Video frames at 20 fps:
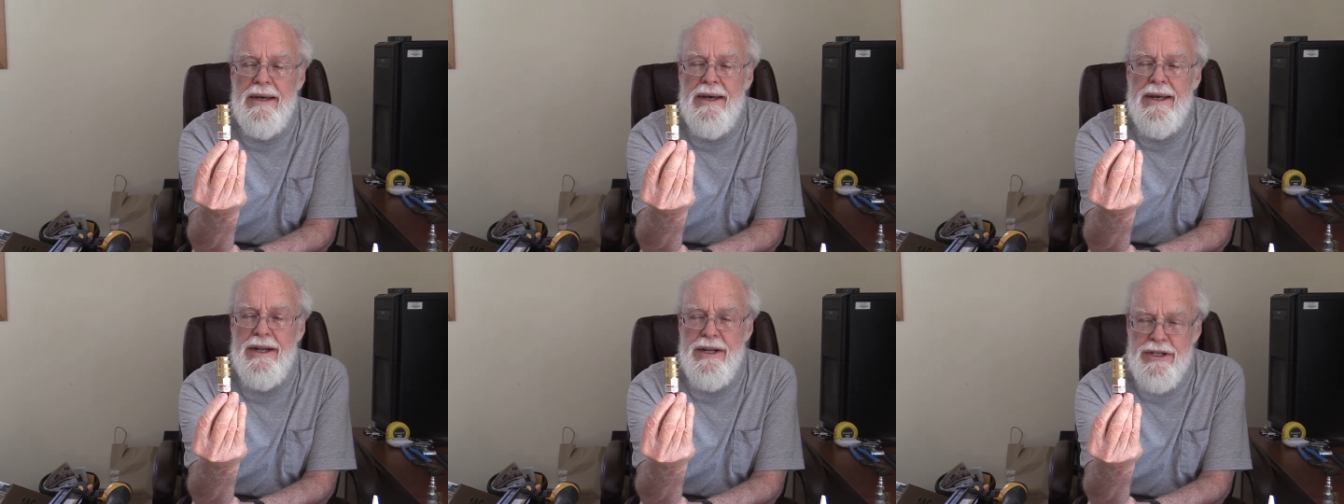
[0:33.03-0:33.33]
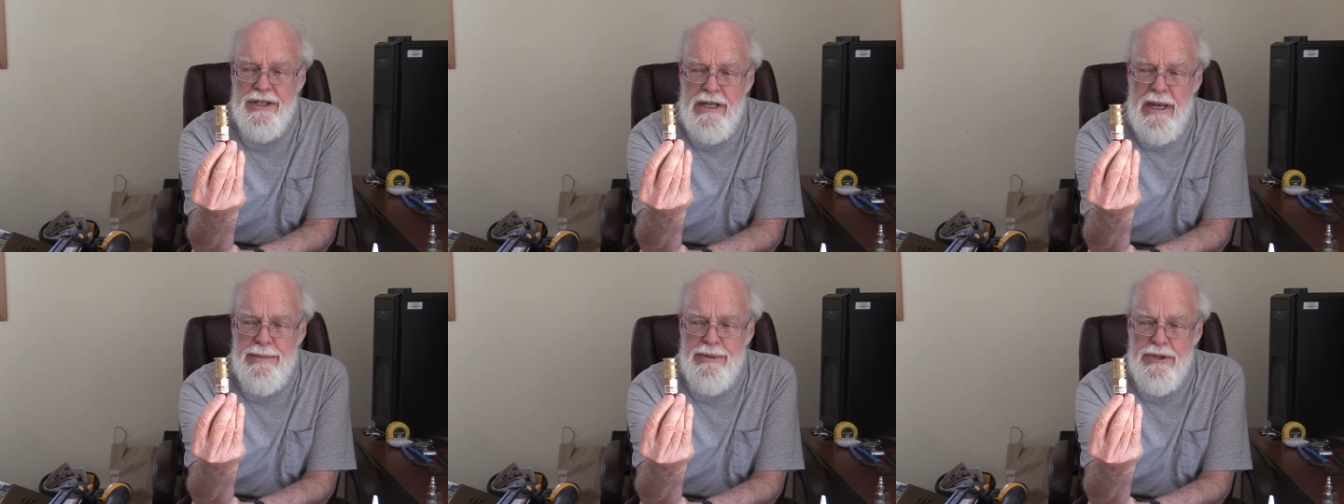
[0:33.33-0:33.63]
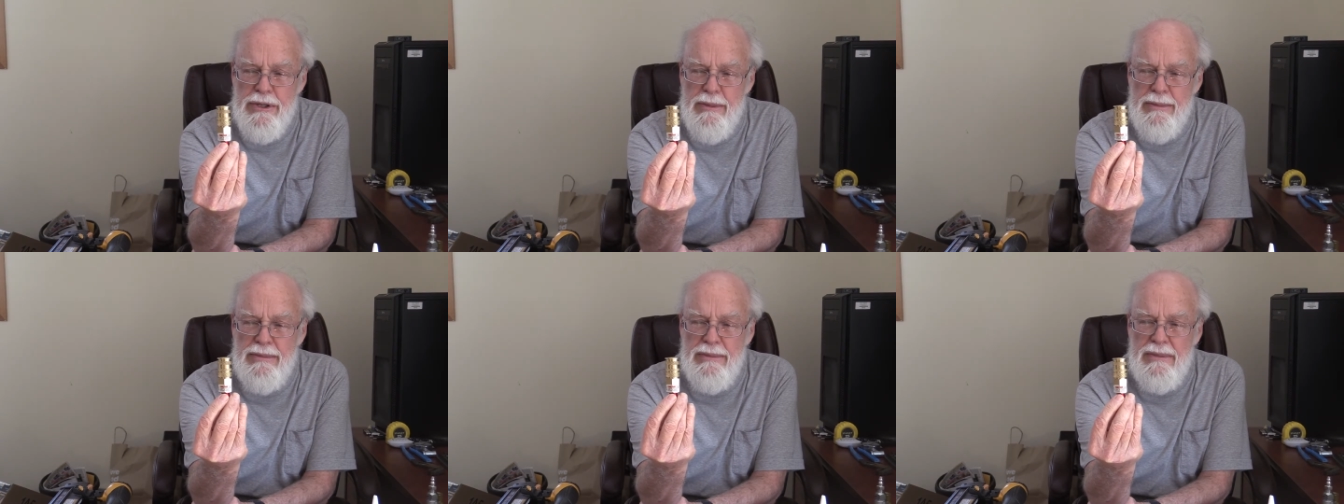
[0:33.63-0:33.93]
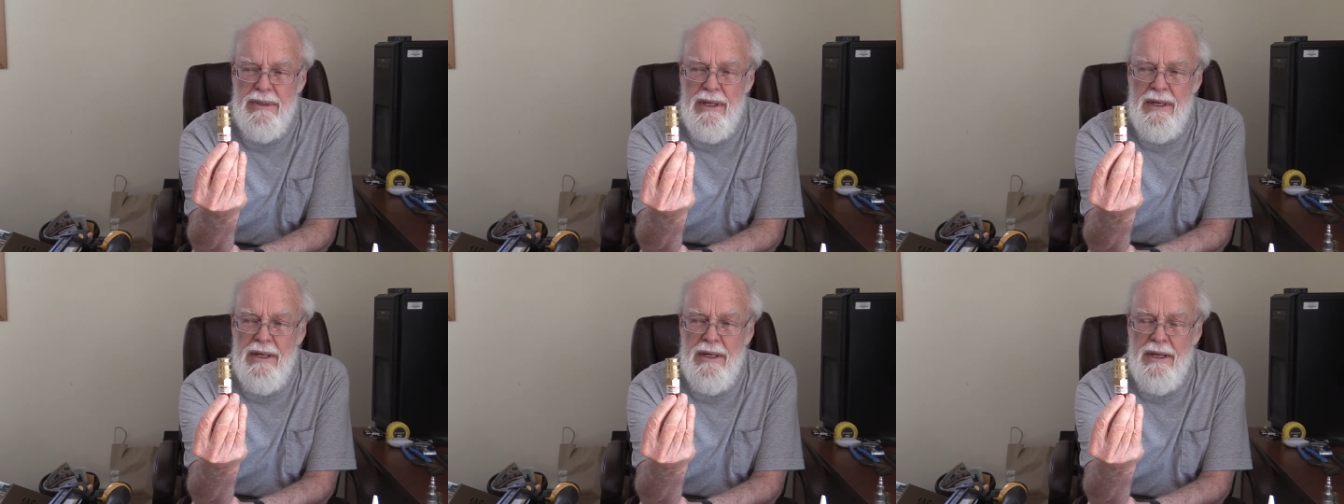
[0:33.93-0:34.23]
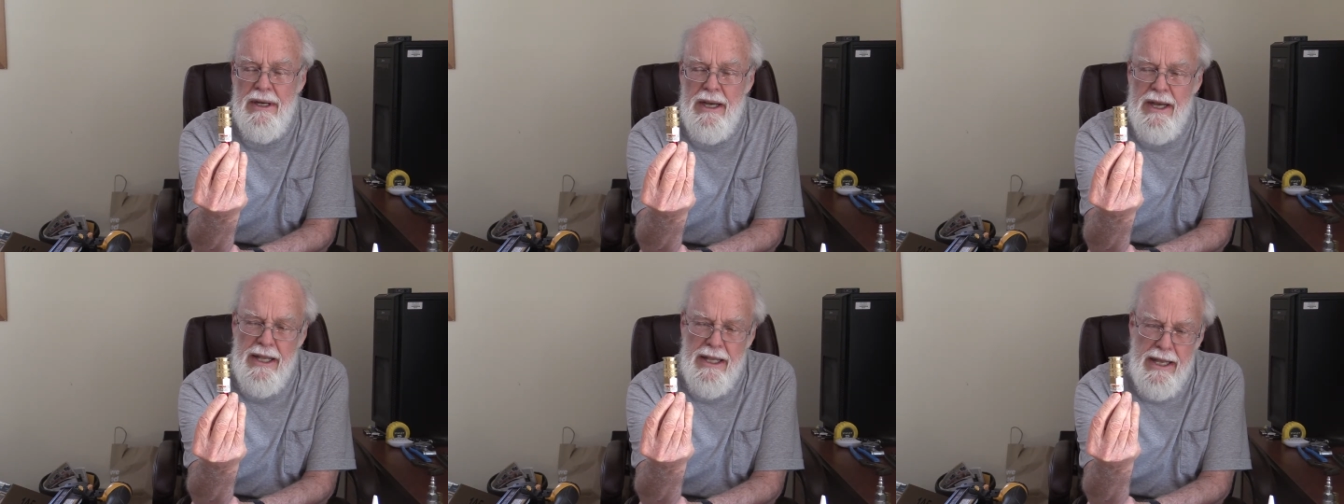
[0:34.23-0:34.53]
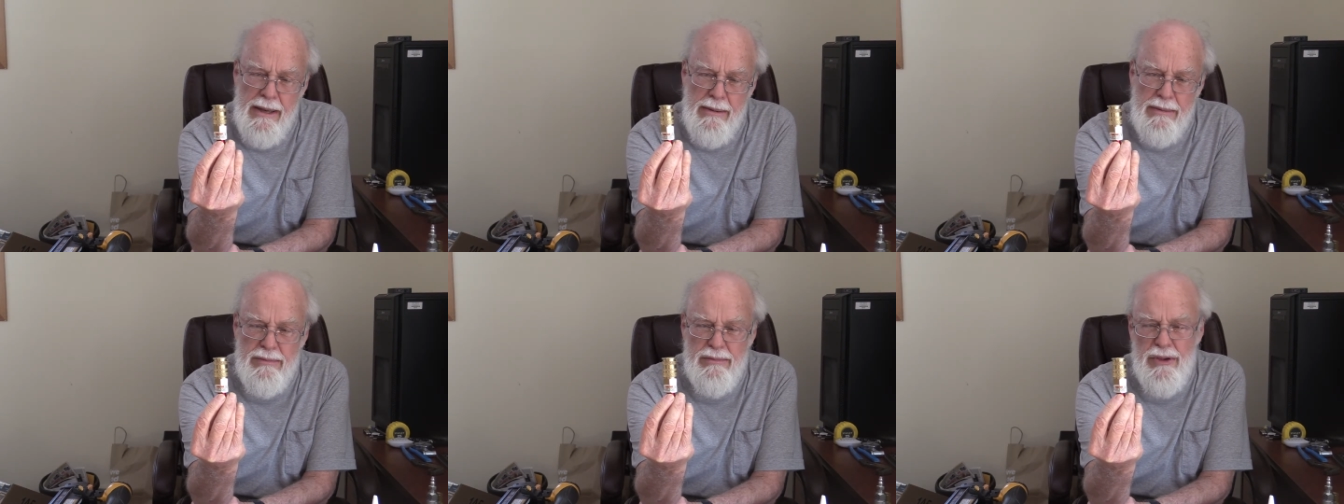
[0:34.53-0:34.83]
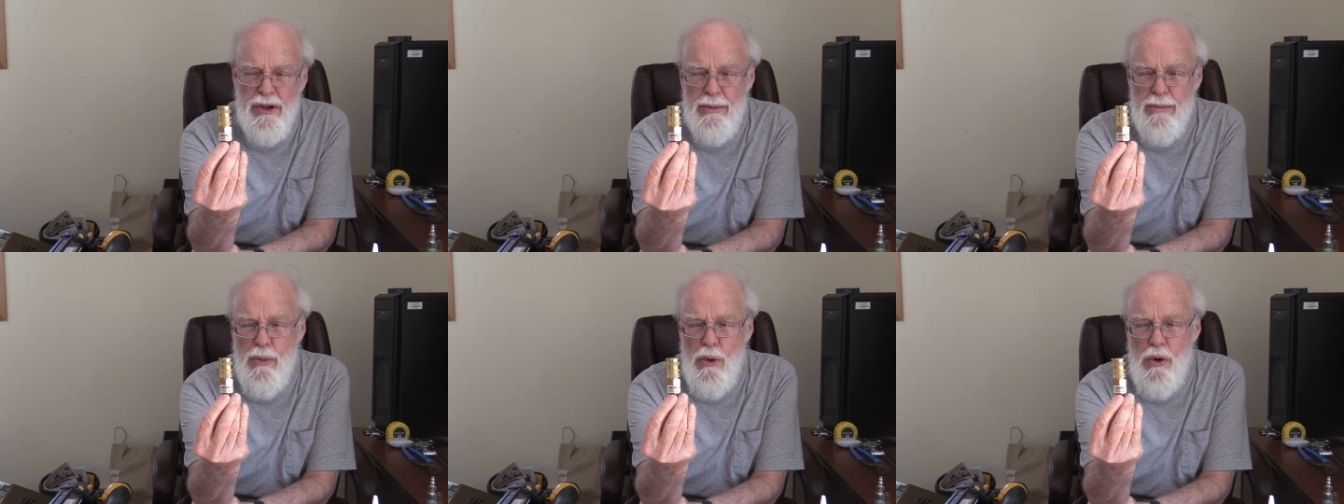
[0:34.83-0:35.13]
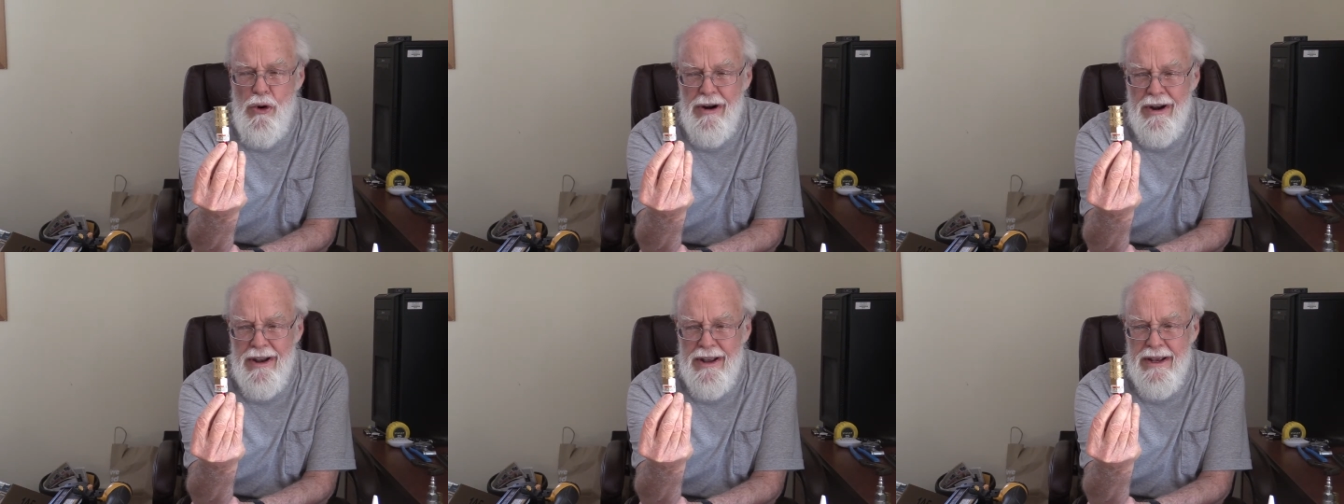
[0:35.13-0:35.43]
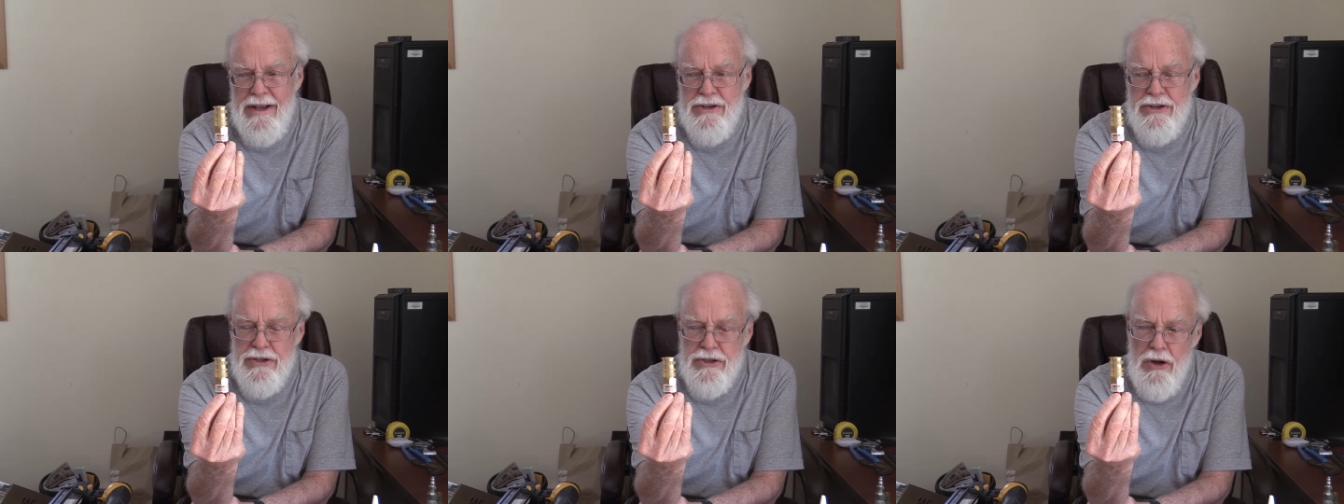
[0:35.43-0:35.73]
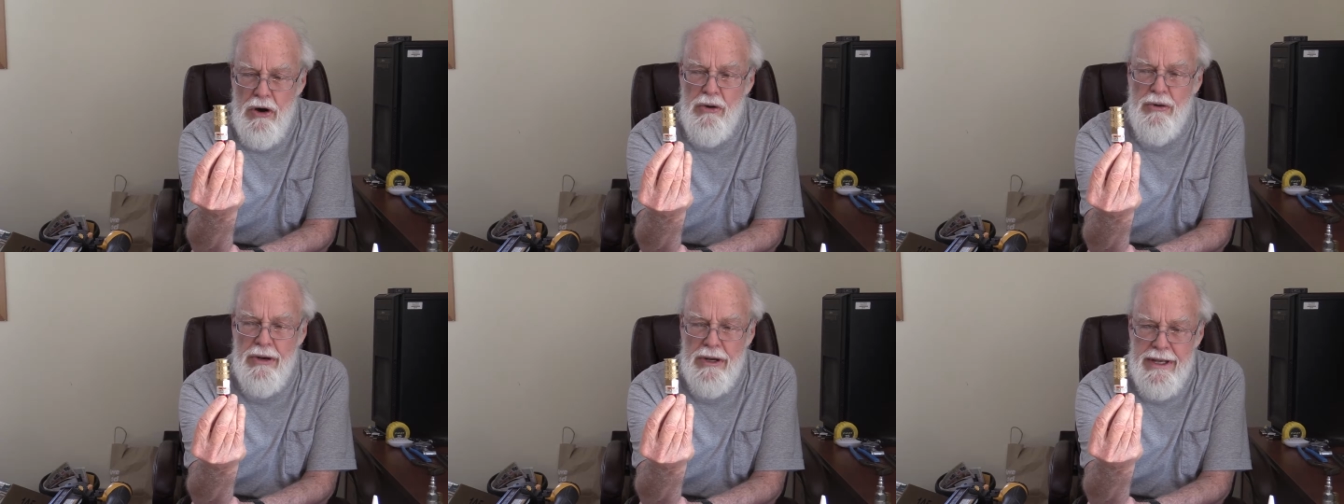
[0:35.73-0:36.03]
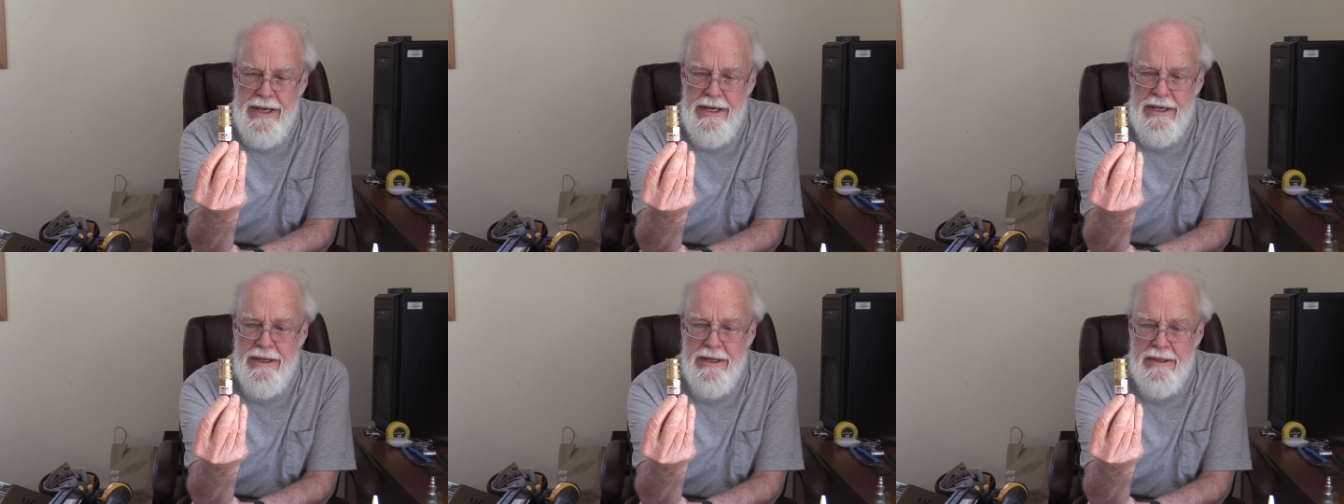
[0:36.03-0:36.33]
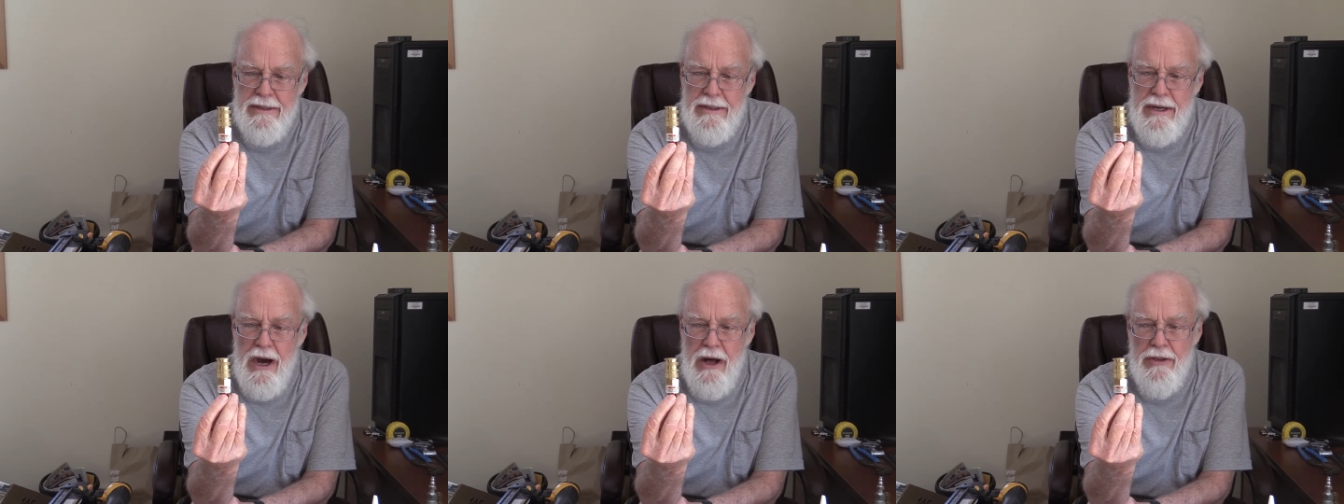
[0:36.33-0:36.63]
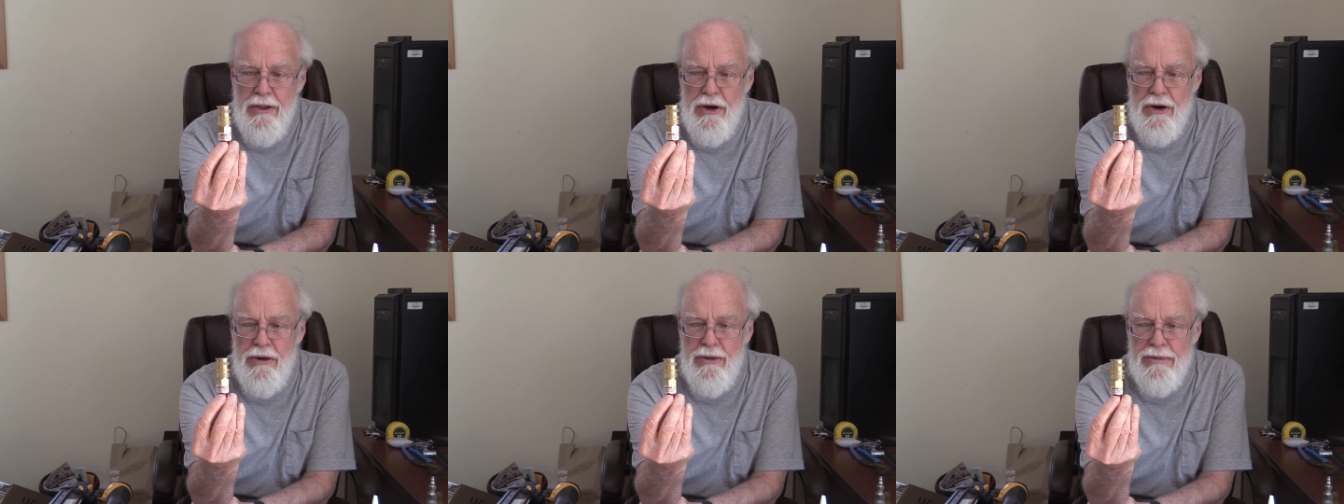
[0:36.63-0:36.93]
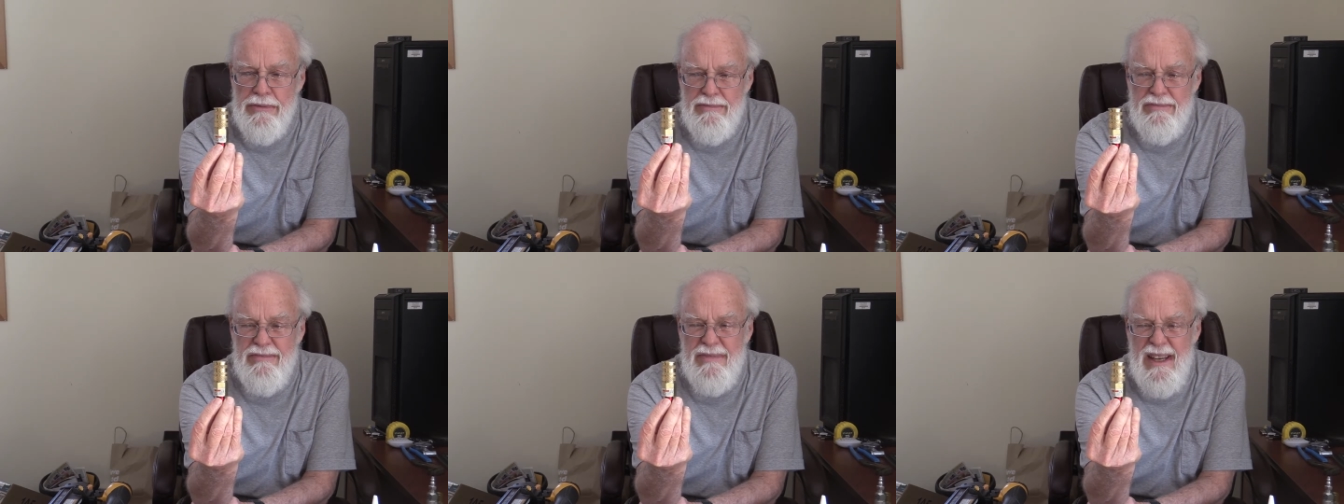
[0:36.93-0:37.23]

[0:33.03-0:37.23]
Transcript: It accepts them, and they more or less don't leak, although